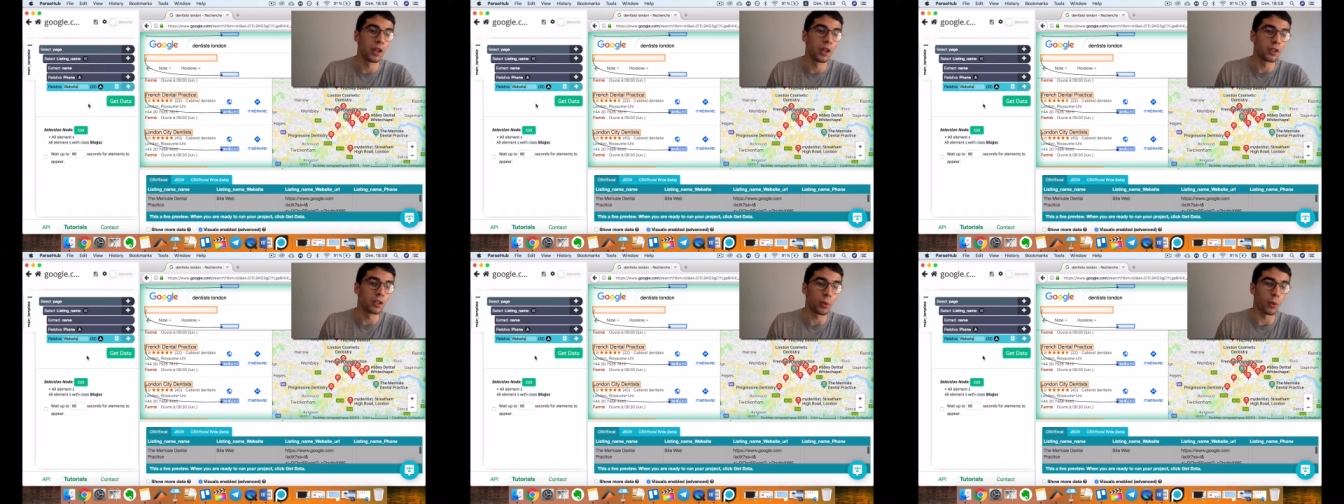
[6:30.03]

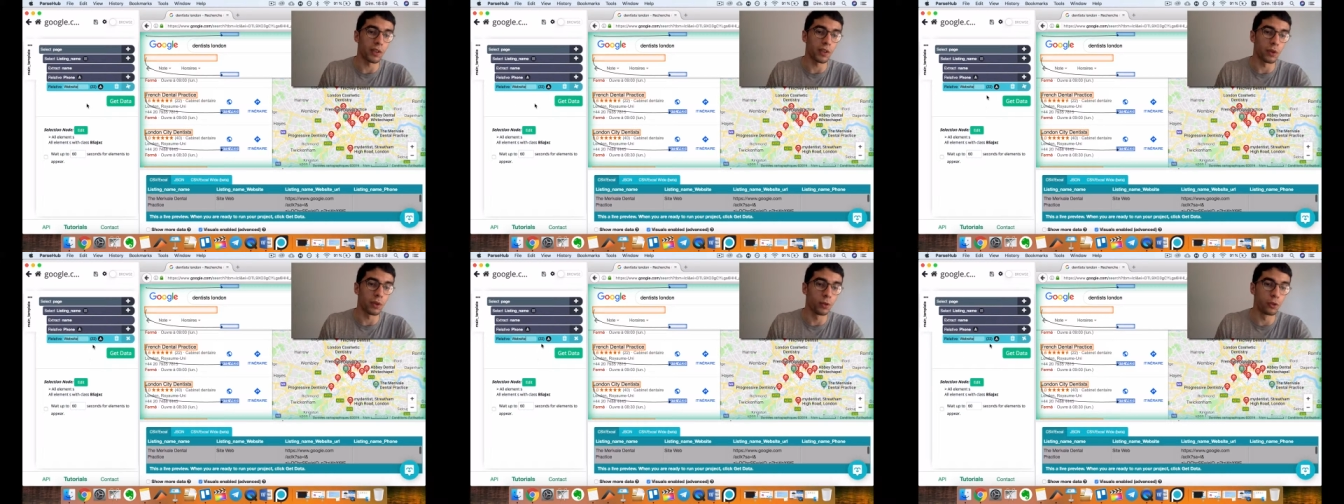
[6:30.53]
So what I
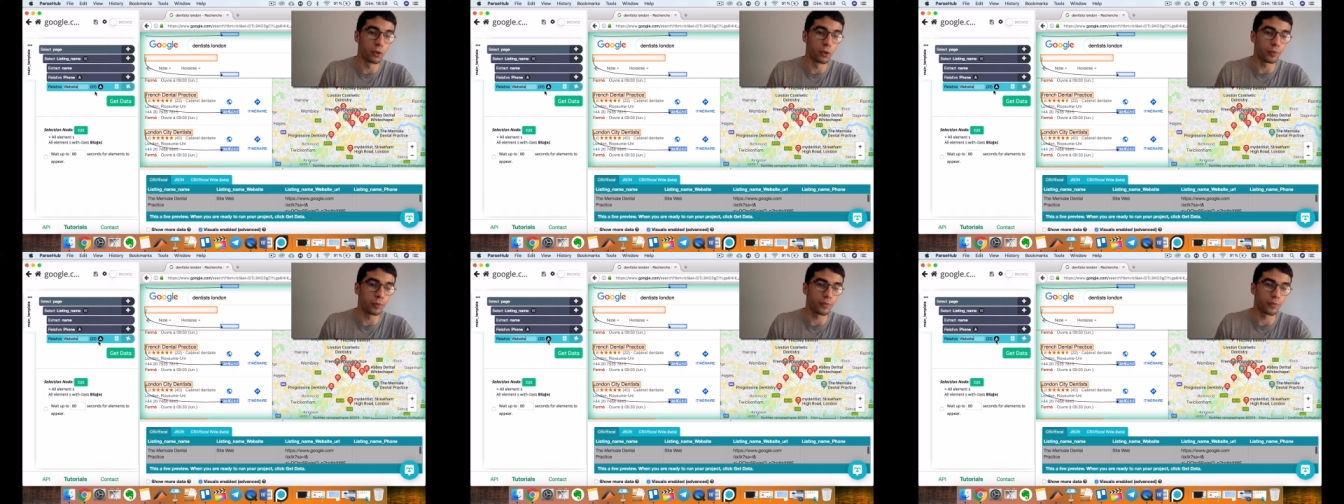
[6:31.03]
will do
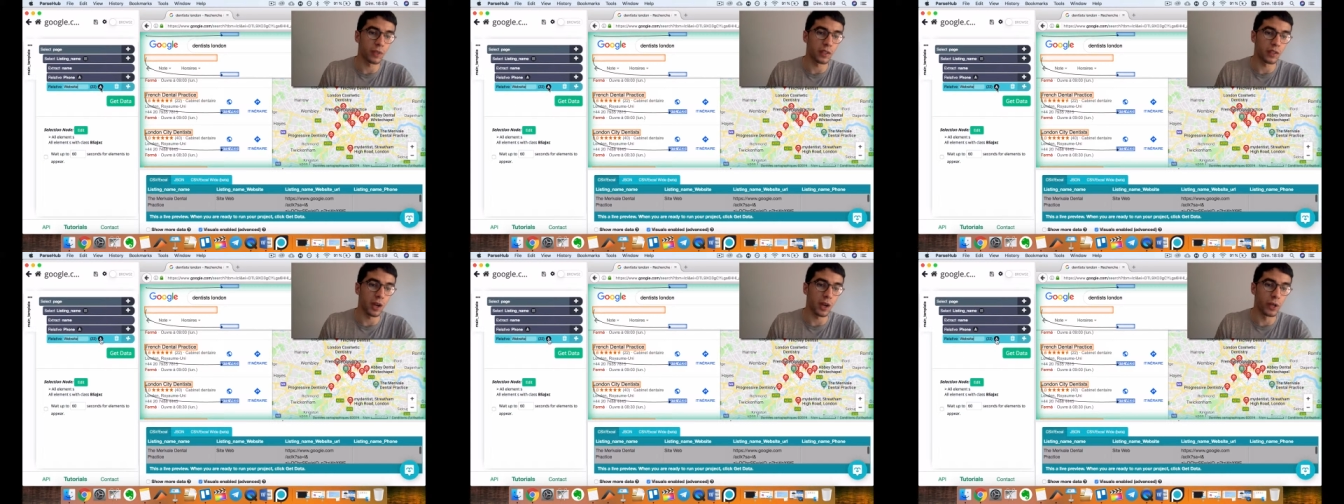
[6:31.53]

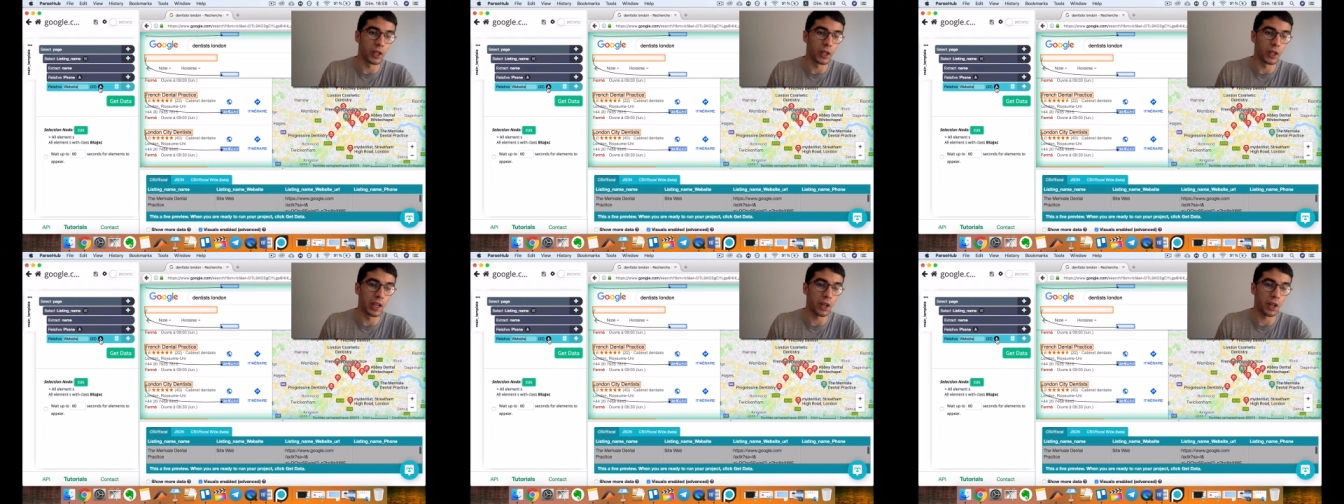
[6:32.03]
is I will
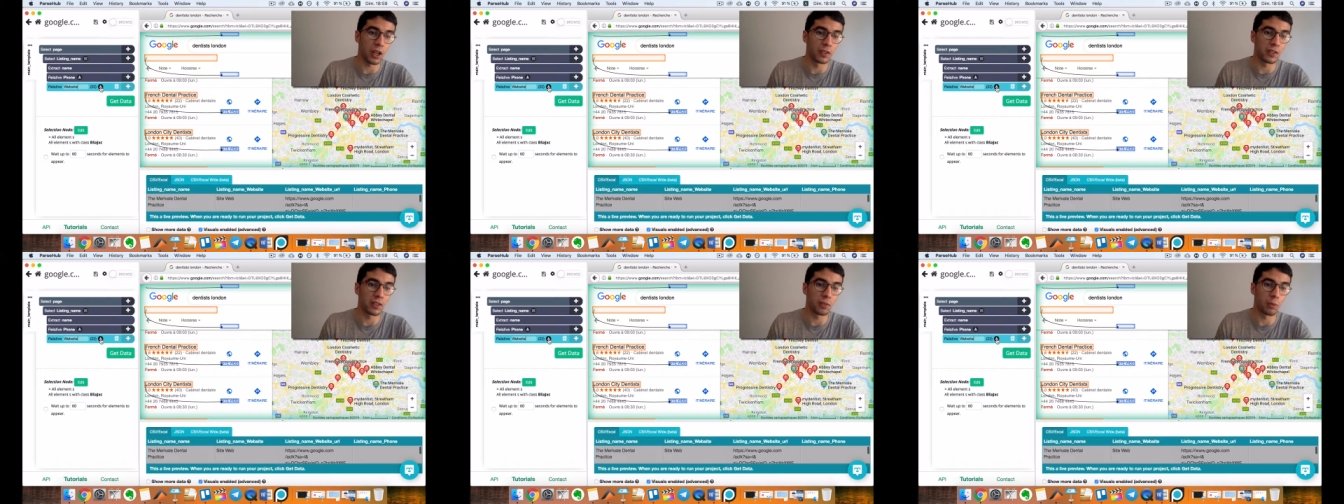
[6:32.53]
click on
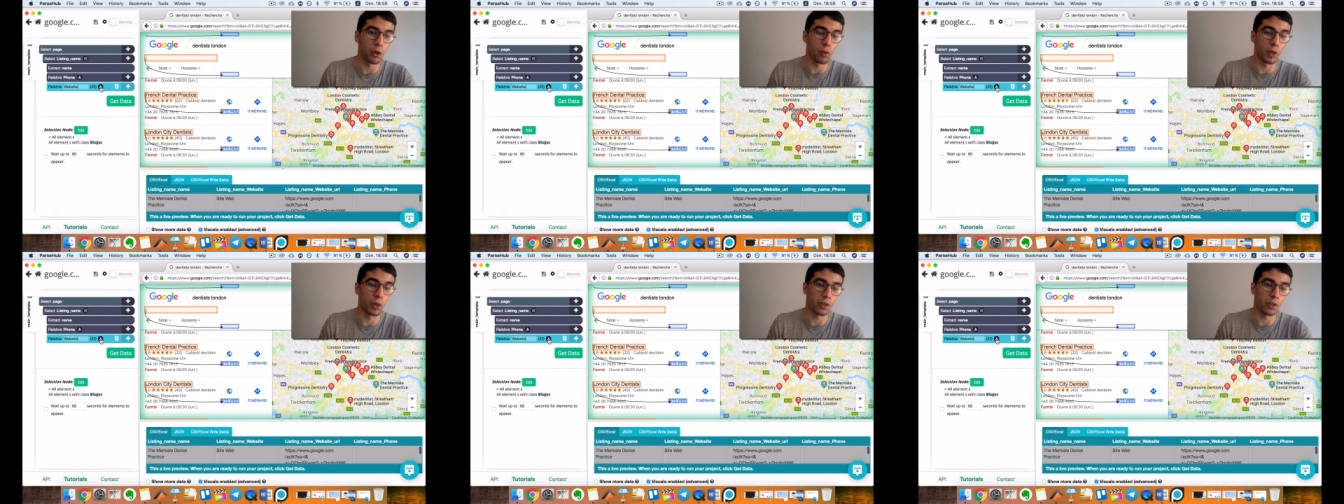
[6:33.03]
this small
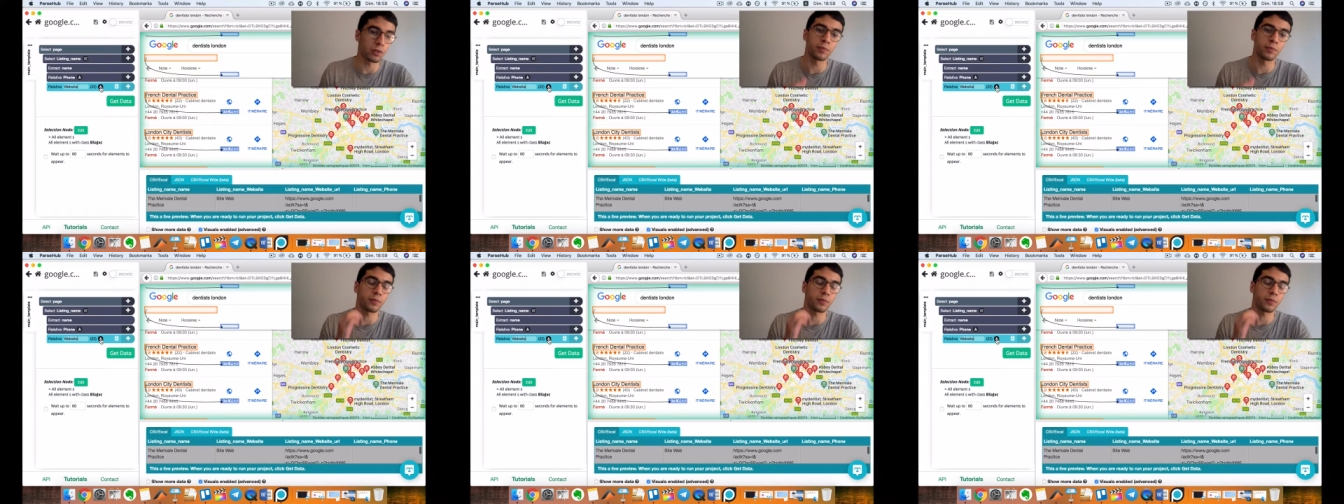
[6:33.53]
button.